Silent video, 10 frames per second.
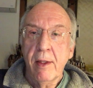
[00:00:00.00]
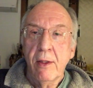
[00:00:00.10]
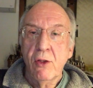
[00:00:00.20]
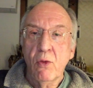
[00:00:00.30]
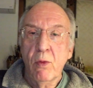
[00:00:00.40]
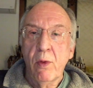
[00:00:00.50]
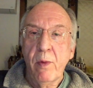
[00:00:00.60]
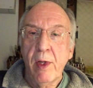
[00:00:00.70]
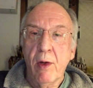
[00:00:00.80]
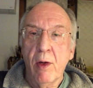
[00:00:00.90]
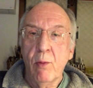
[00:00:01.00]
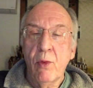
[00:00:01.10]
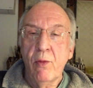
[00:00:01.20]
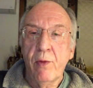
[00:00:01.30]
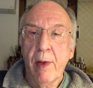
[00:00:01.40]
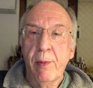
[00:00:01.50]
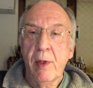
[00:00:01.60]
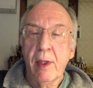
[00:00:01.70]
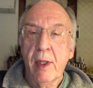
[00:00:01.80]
so when we all moved up to the